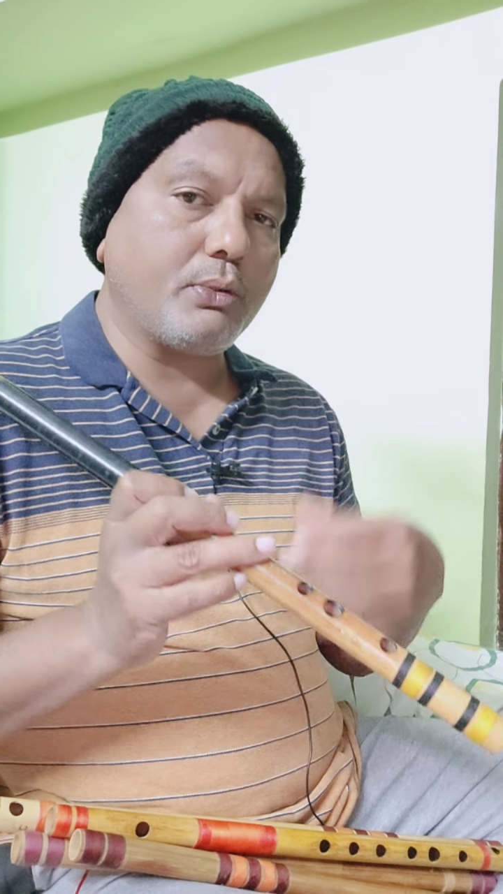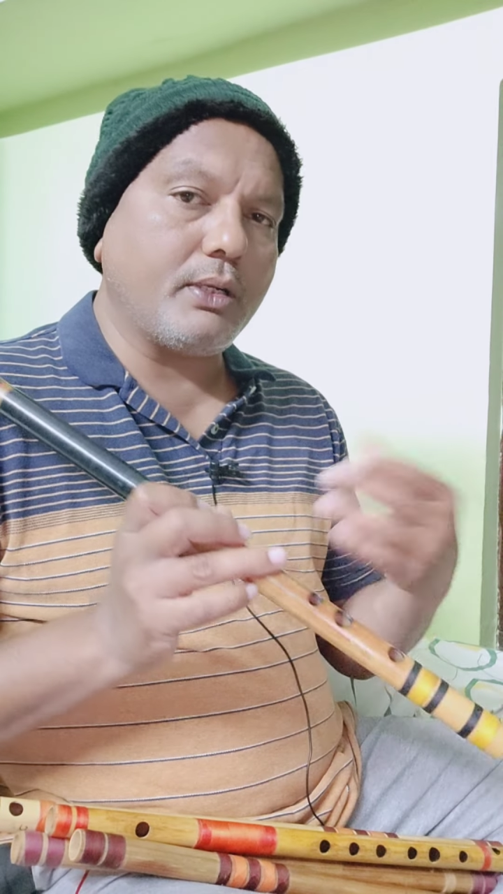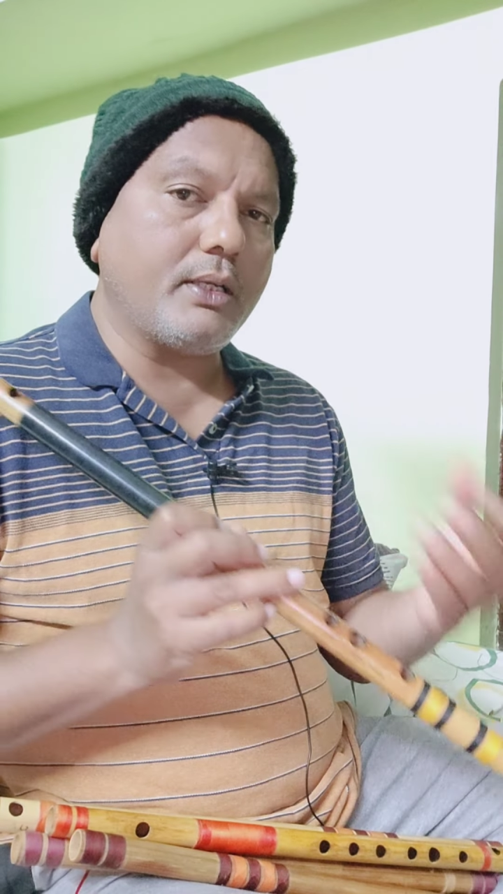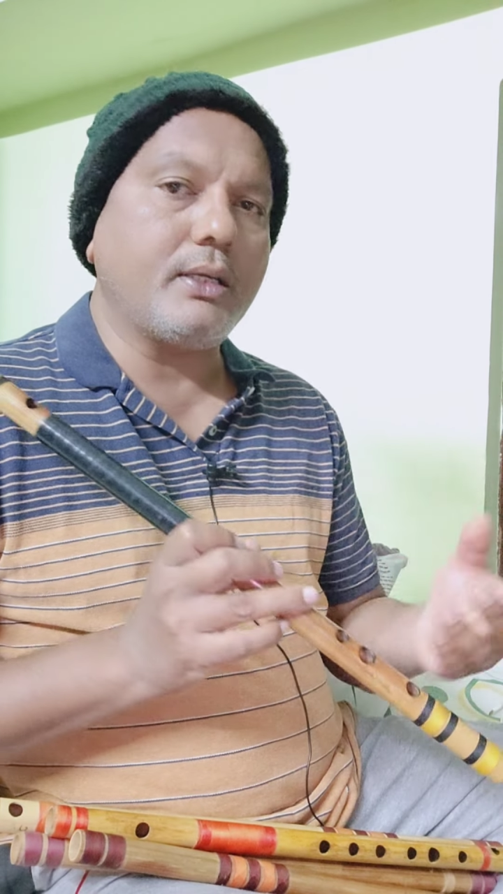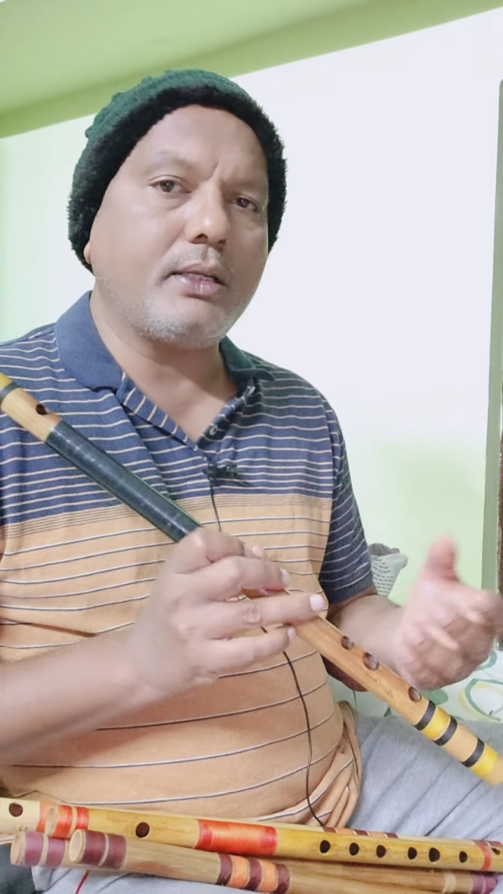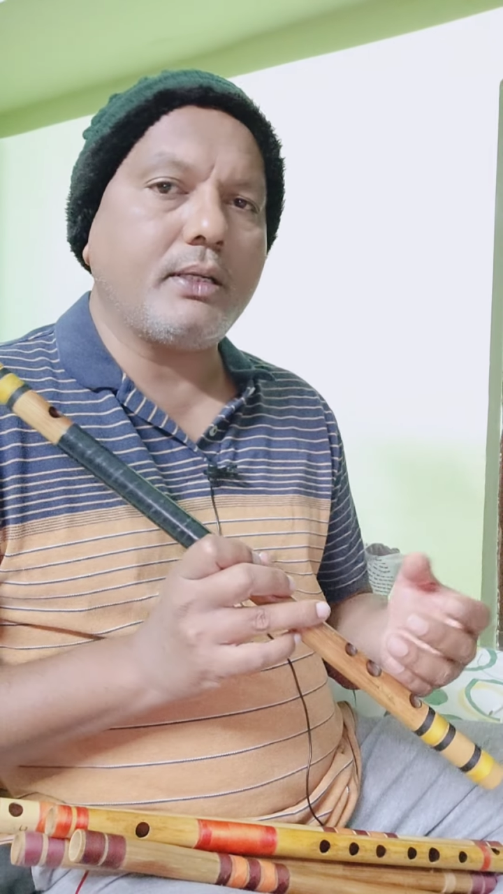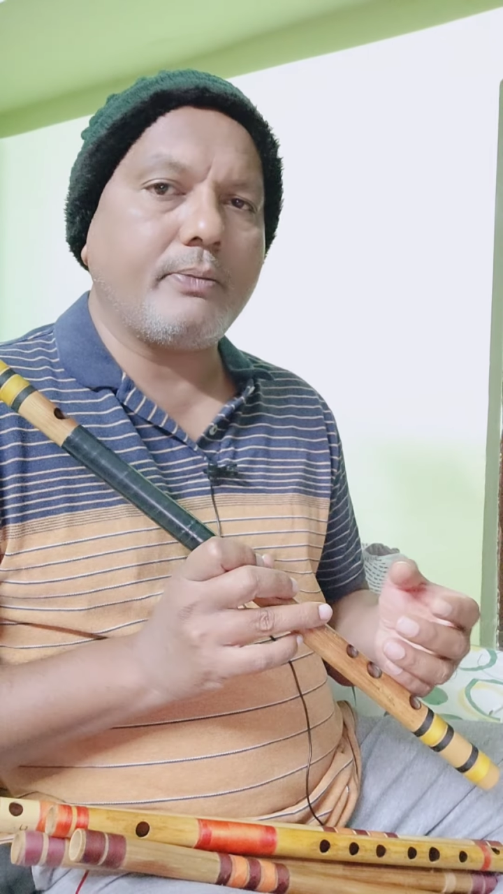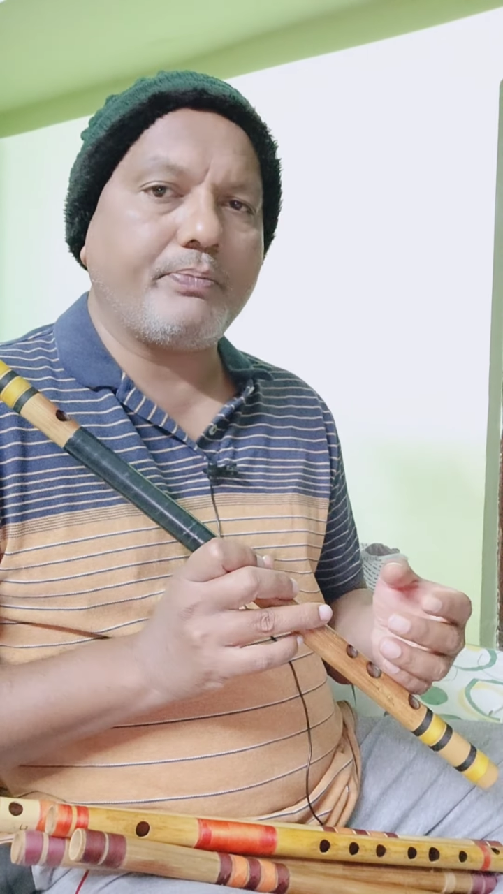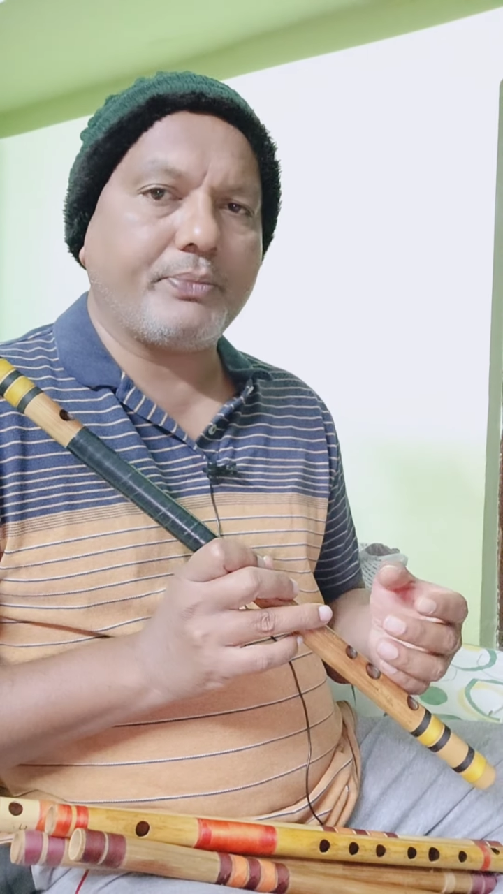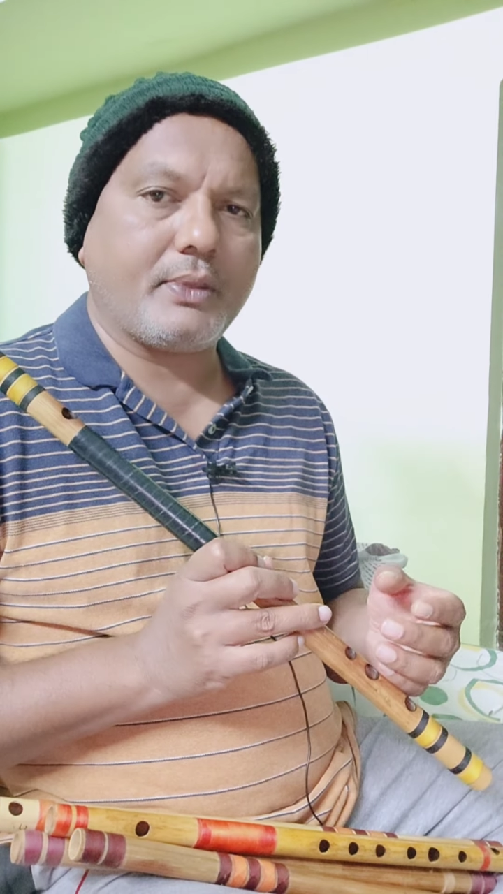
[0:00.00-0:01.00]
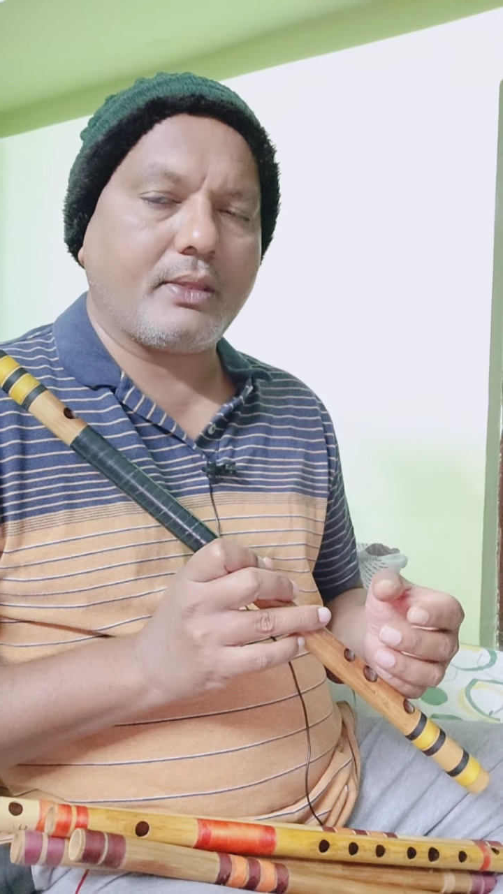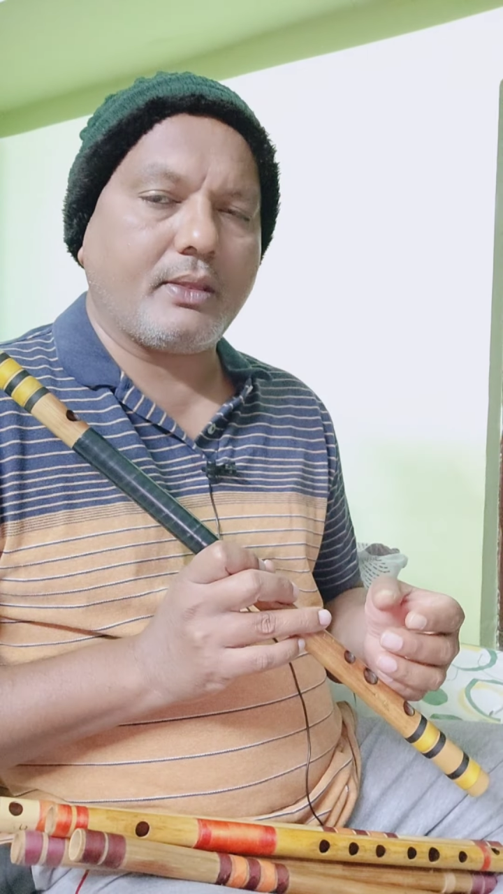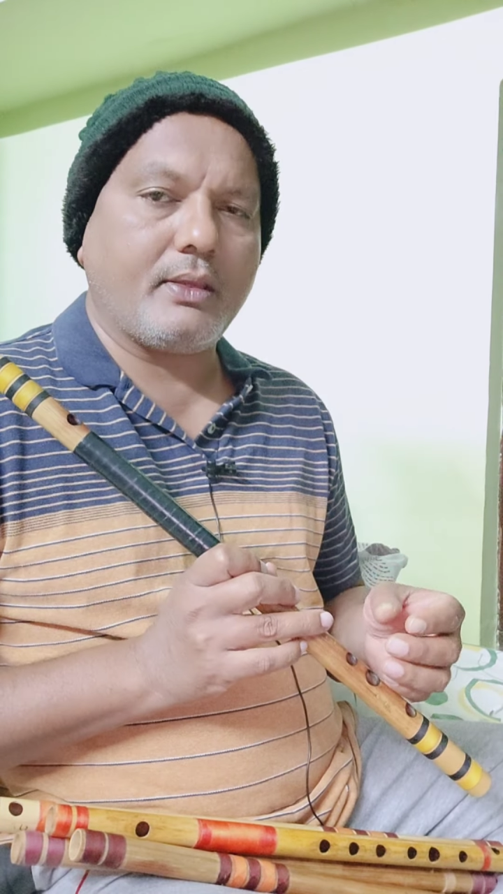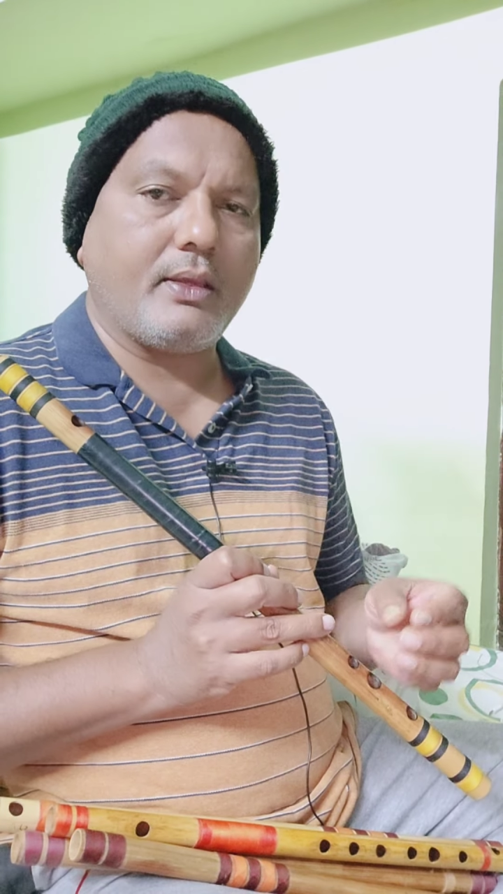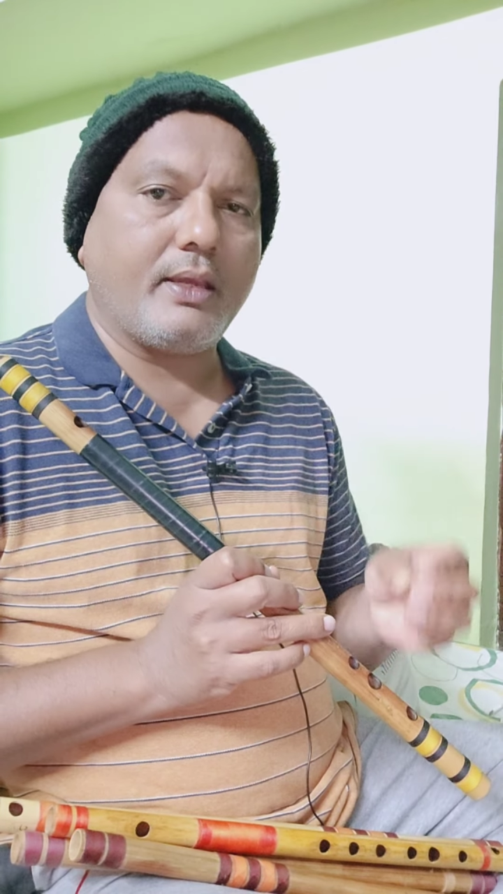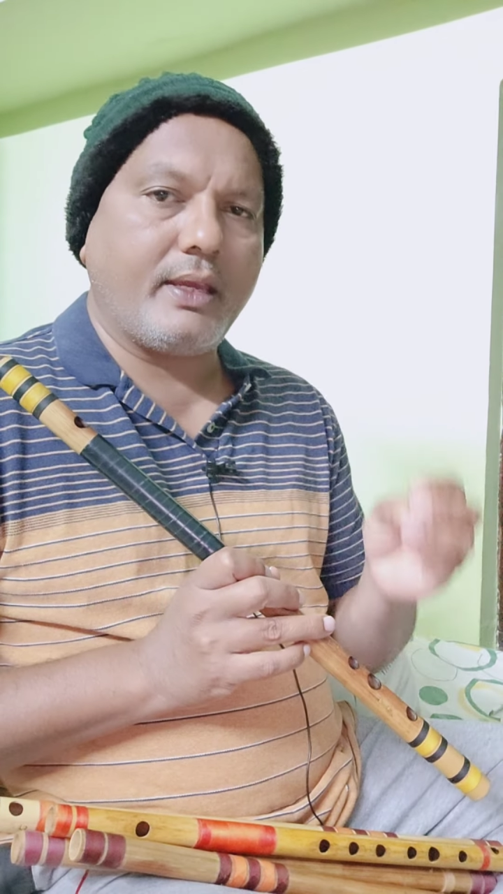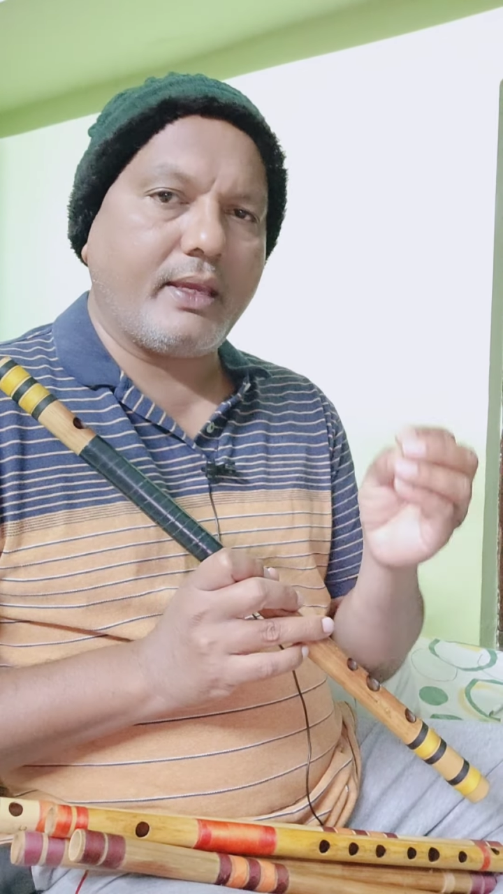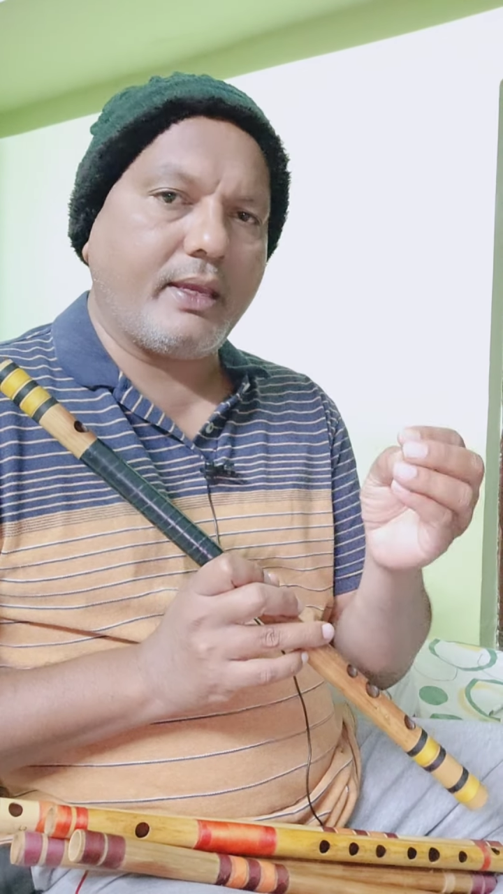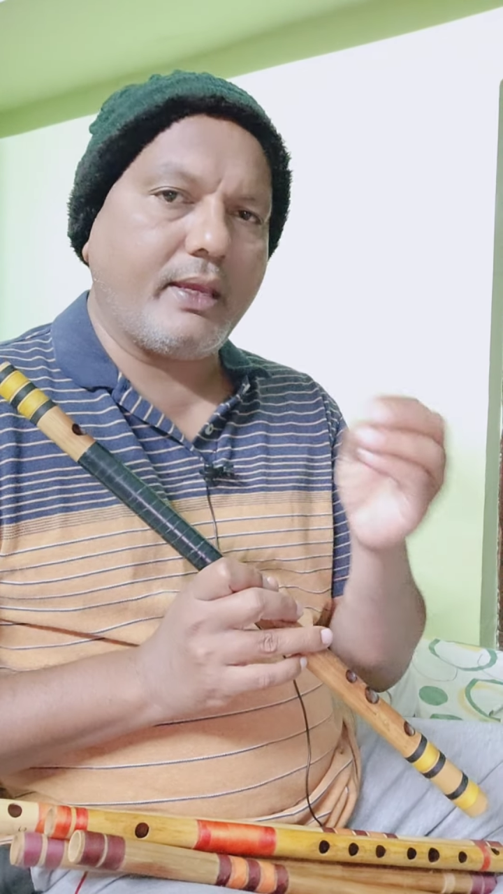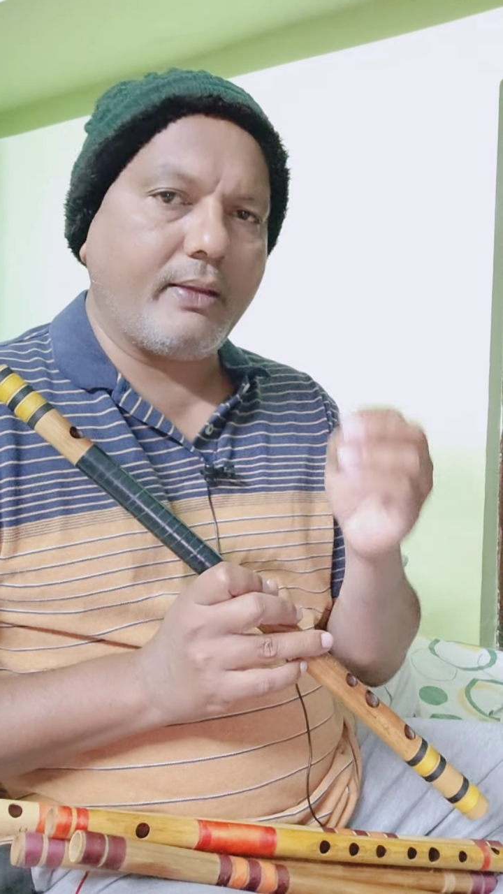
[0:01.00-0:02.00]
learn
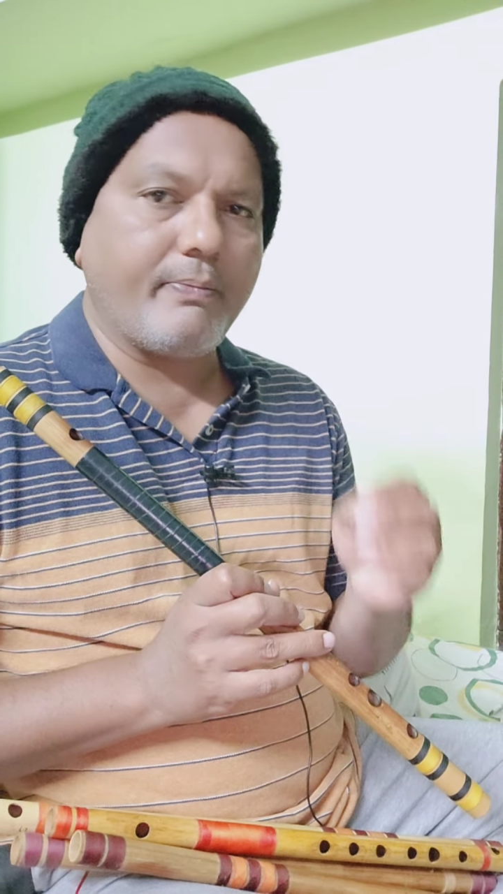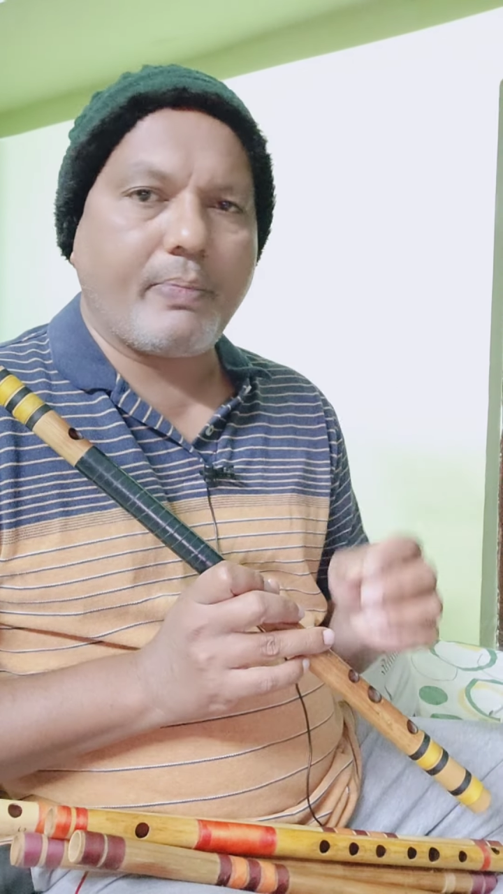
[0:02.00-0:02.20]
a